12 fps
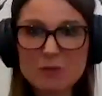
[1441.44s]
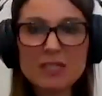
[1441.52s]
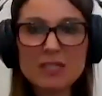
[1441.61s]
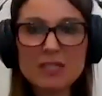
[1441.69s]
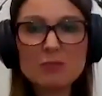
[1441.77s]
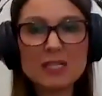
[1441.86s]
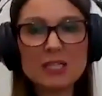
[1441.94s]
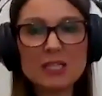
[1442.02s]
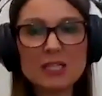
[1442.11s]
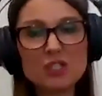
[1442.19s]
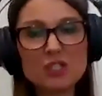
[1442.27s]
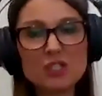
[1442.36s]
bigger
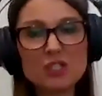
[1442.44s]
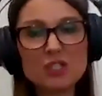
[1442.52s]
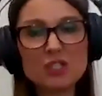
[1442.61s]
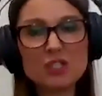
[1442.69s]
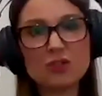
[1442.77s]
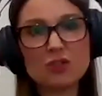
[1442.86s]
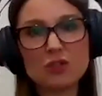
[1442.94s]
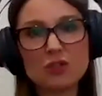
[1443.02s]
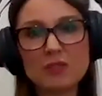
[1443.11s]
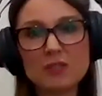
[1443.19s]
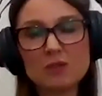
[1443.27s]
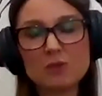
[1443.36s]
picture with the
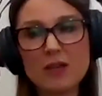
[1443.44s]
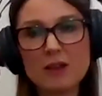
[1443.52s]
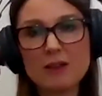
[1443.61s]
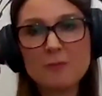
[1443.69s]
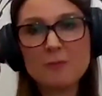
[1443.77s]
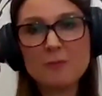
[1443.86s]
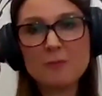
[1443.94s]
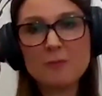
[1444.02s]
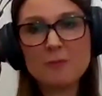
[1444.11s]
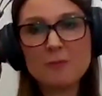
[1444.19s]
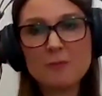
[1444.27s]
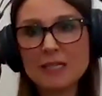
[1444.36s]
consumers where
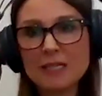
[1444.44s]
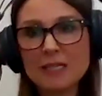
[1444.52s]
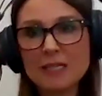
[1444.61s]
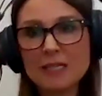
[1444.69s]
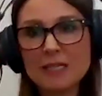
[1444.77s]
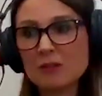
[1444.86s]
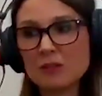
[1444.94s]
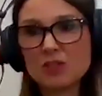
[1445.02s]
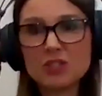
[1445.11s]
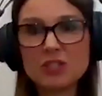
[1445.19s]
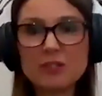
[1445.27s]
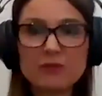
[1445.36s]
we need a
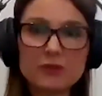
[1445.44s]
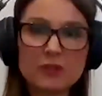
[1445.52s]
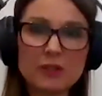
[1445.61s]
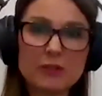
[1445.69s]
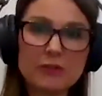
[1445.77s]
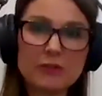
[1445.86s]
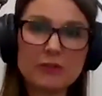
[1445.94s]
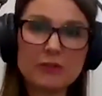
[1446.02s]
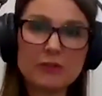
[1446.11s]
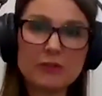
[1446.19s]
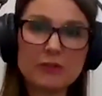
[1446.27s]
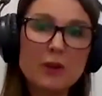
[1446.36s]
whole shift of
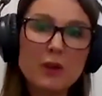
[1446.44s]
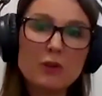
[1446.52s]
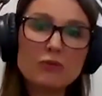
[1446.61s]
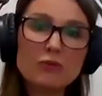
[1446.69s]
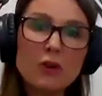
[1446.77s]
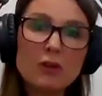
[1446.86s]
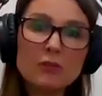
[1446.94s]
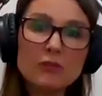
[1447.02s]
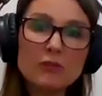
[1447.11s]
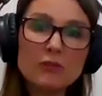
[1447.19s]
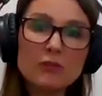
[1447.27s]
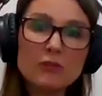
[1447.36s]
role
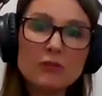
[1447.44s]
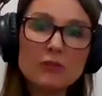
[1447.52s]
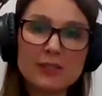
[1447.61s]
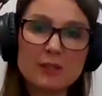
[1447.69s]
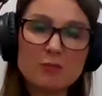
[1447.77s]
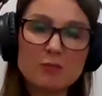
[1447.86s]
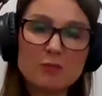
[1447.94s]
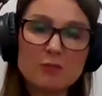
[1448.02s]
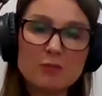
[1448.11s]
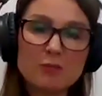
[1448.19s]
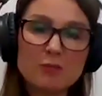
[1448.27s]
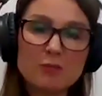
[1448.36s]
functions and
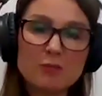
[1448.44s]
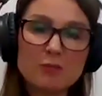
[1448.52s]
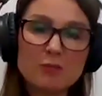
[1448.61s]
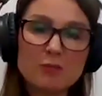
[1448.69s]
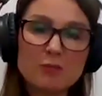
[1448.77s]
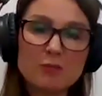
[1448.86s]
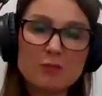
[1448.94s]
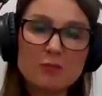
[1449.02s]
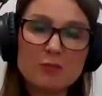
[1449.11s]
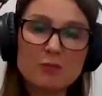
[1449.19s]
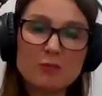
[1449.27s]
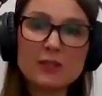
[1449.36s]
priorities, because we're
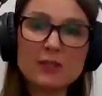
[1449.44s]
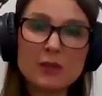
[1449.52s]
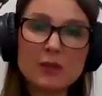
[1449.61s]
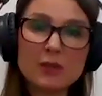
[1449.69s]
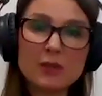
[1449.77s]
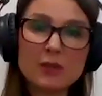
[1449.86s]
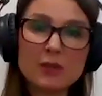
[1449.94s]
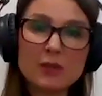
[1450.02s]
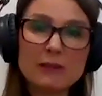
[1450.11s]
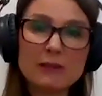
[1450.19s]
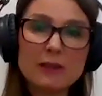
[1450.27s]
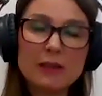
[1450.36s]
getting so
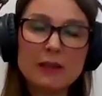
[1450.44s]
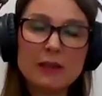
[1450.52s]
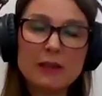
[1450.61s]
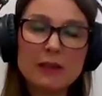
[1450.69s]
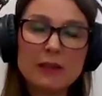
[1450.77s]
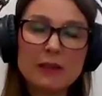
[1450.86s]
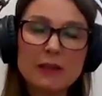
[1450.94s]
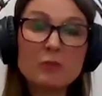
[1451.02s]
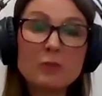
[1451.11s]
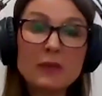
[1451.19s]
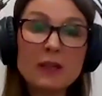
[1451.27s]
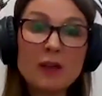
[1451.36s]
busy. And
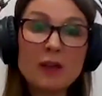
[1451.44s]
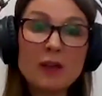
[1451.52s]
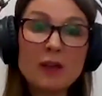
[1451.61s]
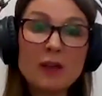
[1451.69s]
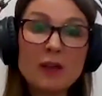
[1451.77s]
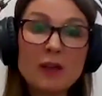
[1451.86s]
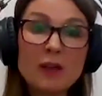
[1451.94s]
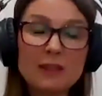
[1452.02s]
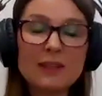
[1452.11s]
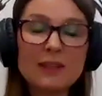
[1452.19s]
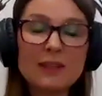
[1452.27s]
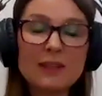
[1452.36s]
to be
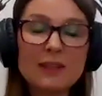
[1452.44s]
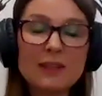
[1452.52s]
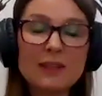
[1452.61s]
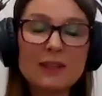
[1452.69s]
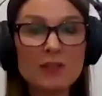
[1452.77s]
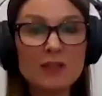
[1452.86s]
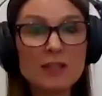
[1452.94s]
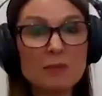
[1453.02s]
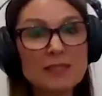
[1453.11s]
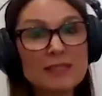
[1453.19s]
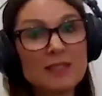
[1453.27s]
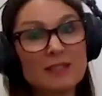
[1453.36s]
healthy can be really
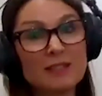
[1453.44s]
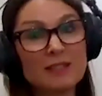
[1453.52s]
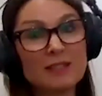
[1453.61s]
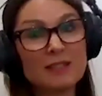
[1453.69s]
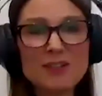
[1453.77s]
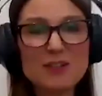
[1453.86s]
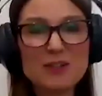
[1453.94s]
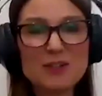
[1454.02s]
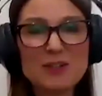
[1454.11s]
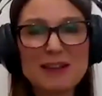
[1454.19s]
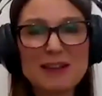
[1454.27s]
busy. So